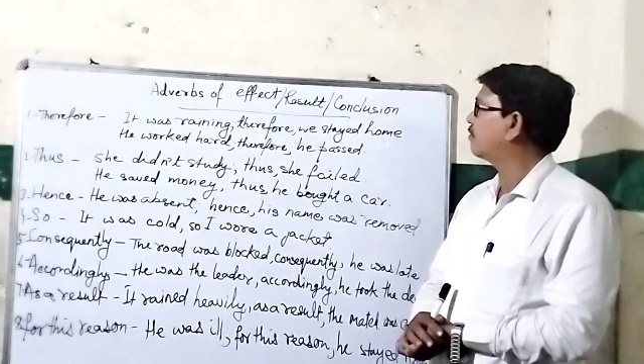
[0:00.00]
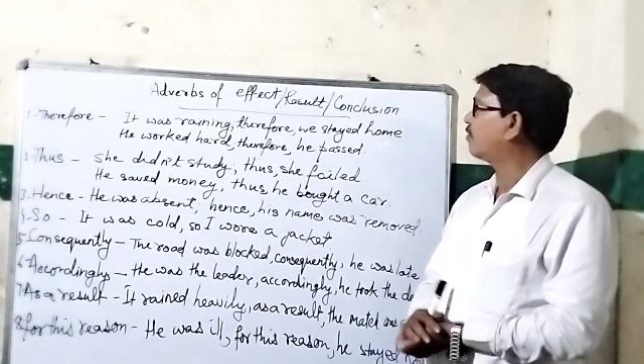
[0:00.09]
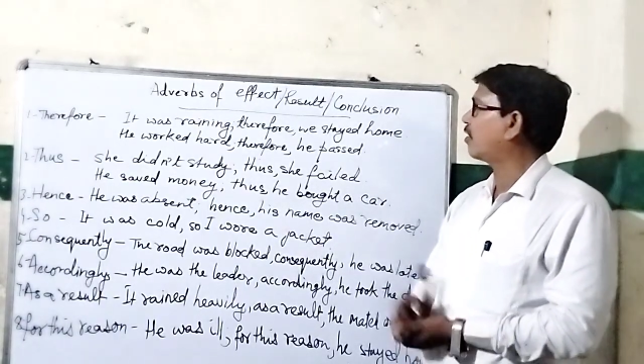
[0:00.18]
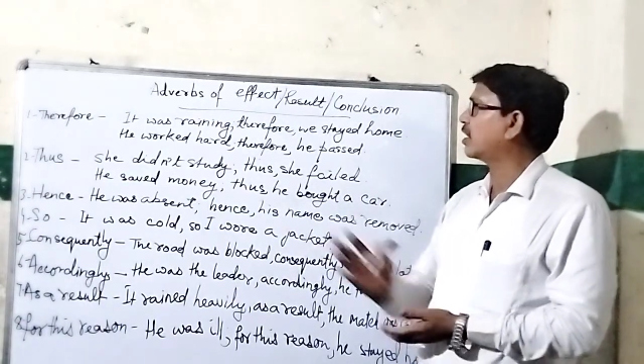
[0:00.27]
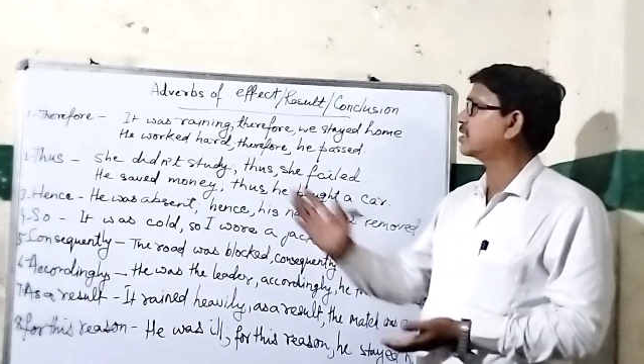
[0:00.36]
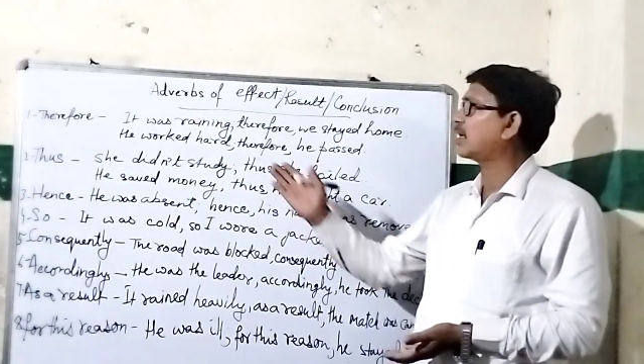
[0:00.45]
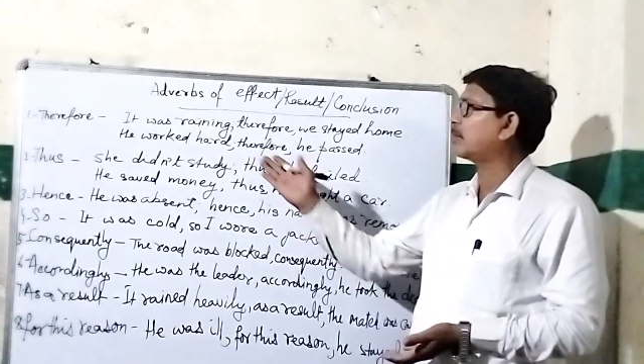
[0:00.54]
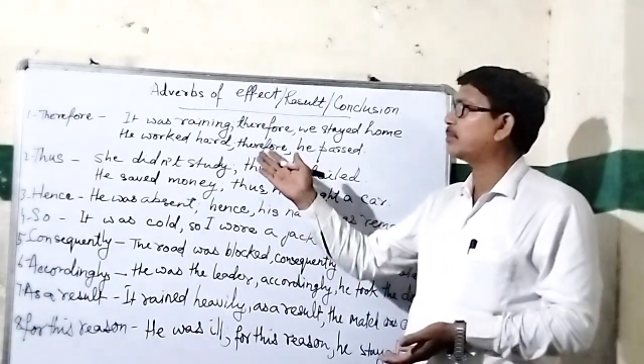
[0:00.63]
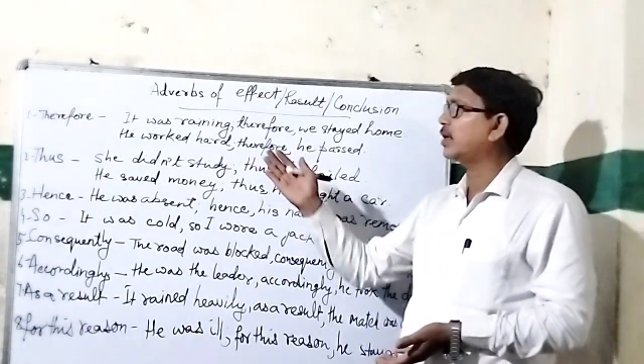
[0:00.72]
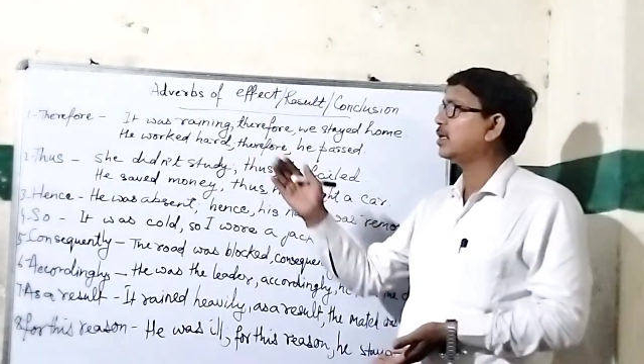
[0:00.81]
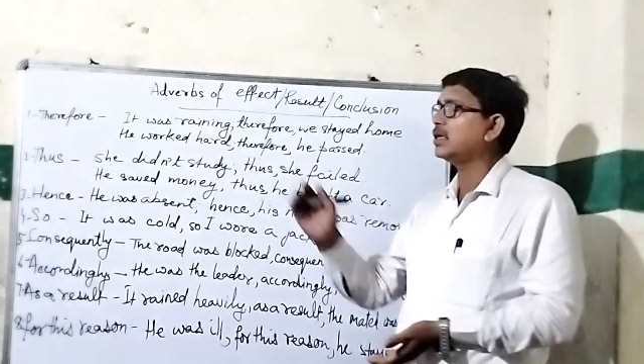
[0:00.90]
For
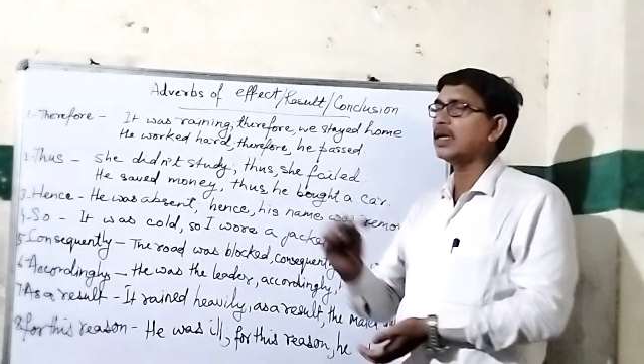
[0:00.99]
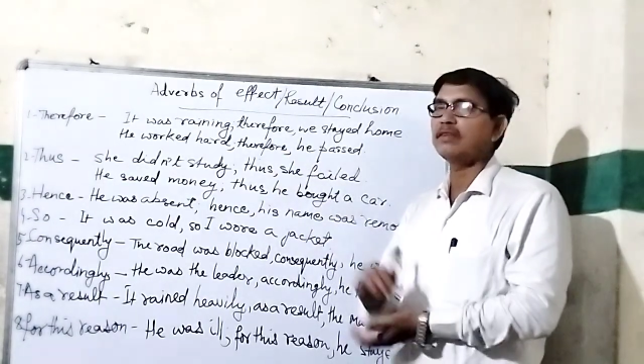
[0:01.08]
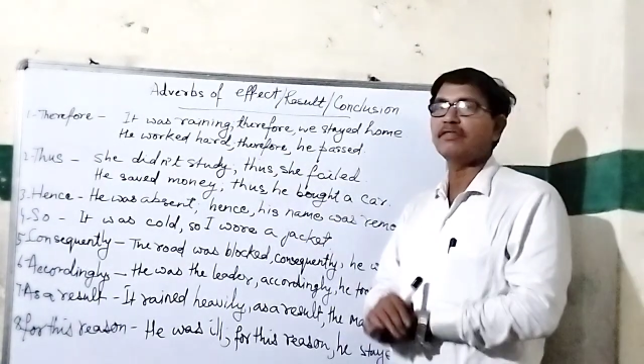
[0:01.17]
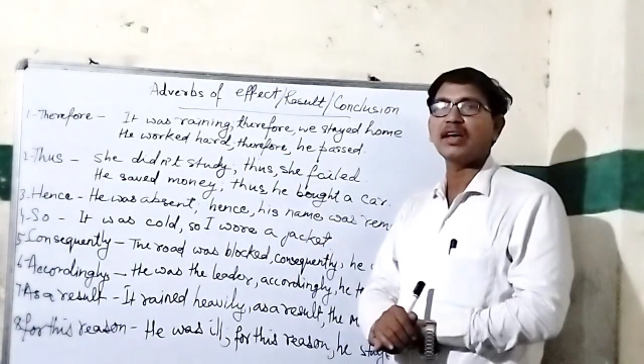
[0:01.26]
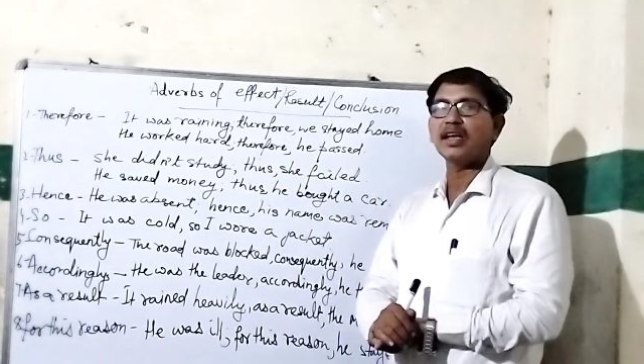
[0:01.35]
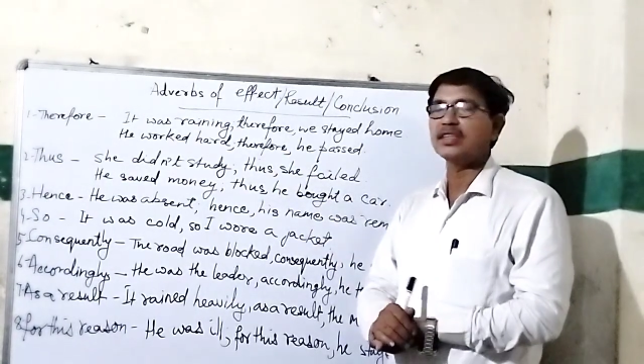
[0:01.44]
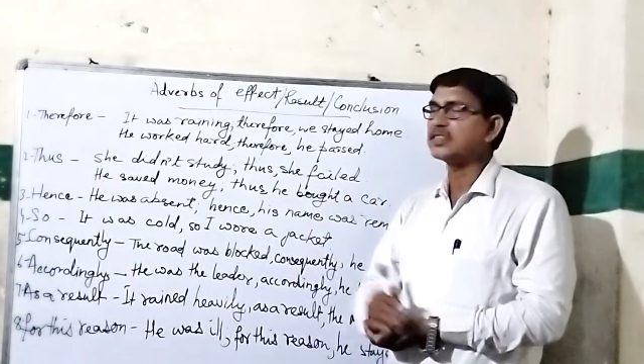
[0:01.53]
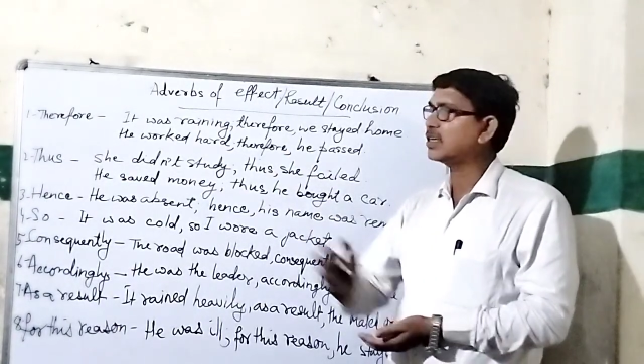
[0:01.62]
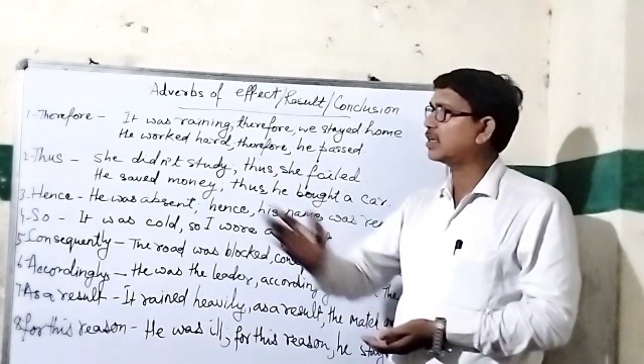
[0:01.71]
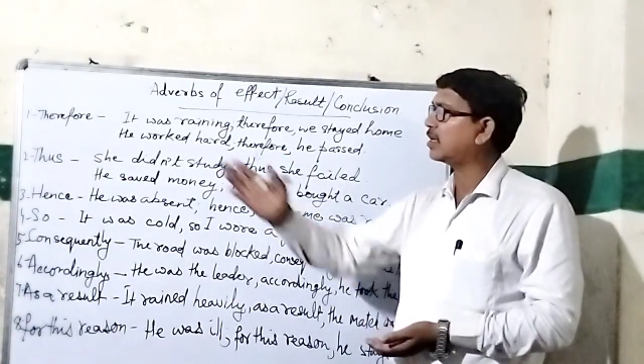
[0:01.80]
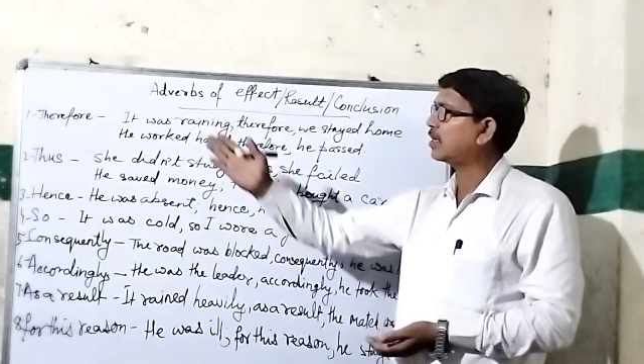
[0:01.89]
example, here we can
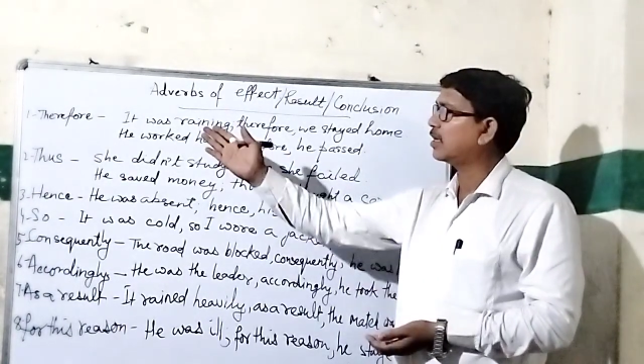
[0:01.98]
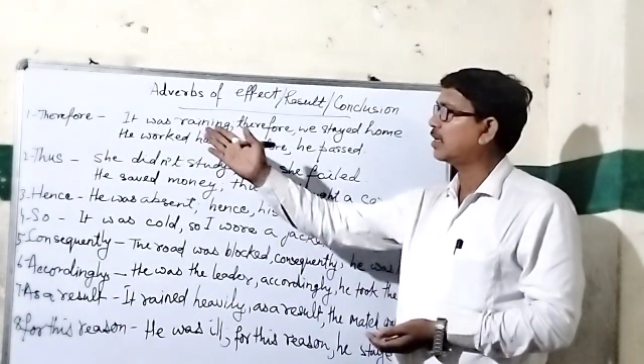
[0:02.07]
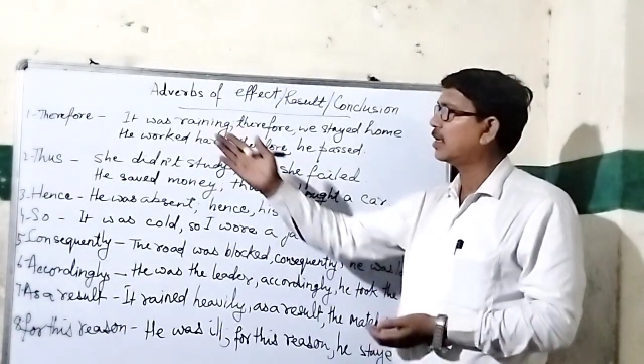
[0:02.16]
see